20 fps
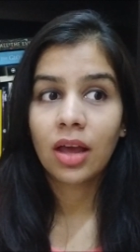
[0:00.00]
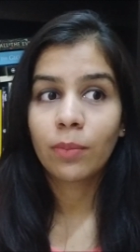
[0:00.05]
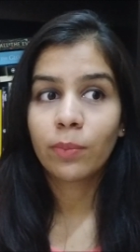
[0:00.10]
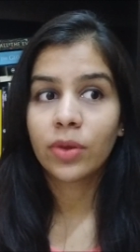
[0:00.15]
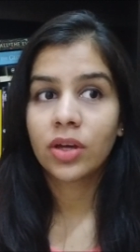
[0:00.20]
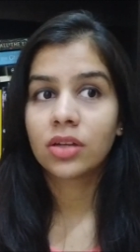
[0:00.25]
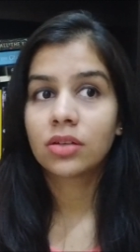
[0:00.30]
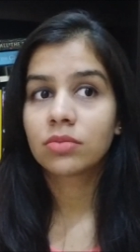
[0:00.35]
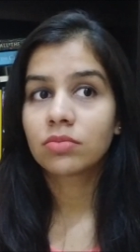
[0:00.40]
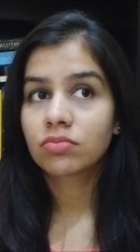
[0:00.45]

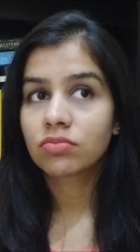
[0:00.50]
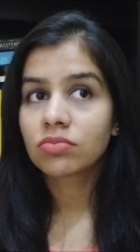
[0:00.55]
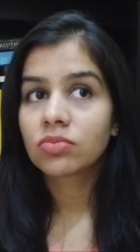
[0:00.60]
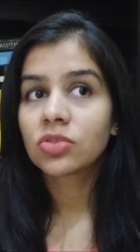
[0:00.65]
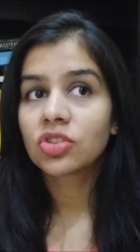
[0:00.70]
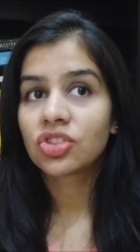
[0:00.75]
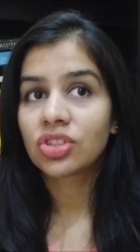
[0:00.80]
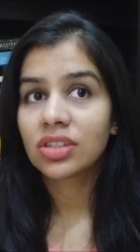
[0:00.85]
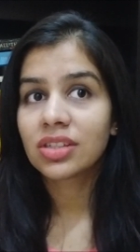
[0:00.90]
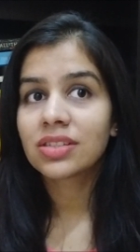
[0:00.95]
but
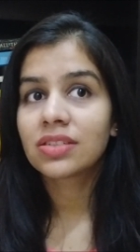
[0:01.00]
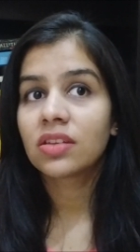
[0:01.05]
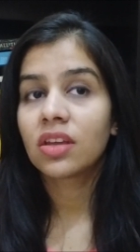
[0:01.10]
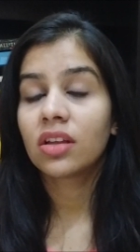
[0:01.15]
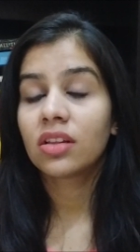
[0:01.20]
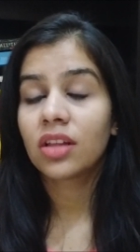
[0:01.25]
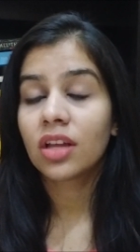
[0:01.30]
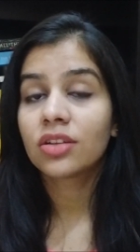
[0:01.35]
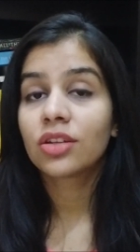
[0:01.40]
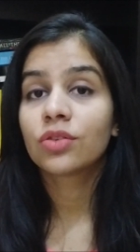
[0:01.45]
she is
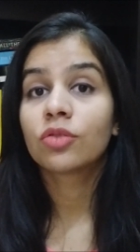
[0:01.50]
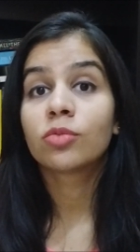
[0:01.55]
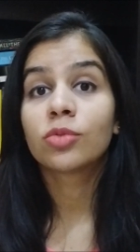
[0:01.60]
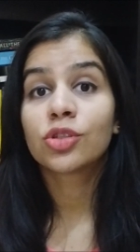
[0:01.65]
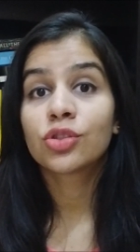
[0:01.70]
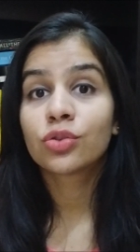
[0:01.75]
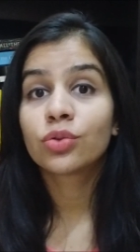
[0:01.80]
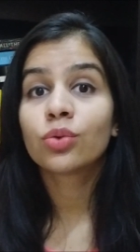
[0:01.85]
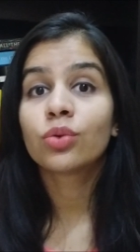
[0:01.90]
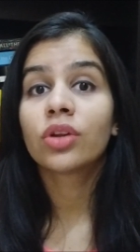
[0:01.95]
saying that it will
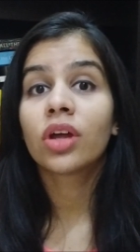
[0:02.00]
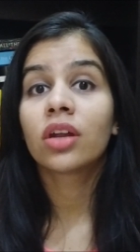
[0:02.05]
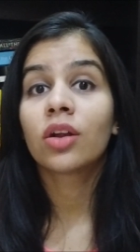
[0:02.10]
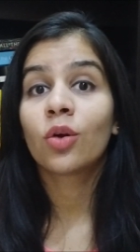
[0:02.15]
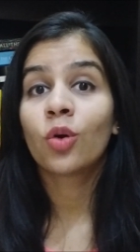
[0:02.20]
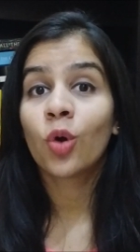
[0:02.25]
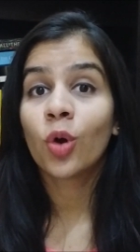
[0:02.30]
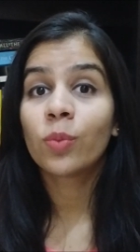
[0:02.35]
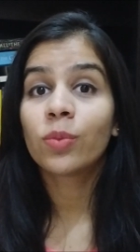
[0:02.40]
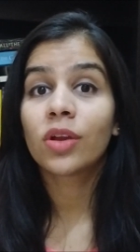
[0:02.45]
be soon, and
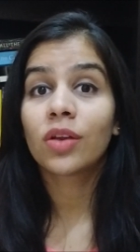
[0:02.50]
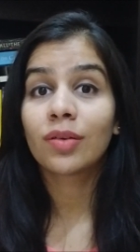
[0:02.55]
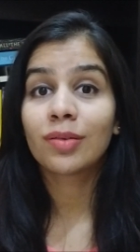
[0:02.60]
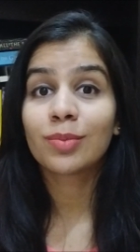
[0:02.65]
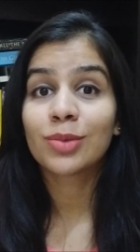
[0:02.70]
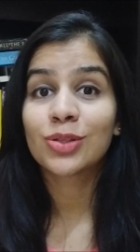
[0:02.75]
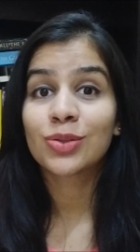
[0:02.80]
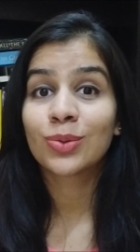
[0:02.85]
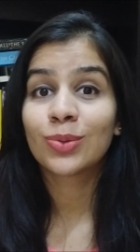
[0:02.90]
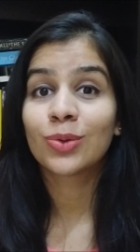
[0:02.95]
I hope it
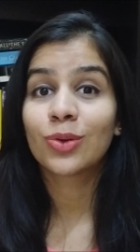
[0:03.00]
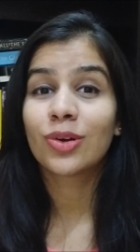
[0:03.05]
will be soon,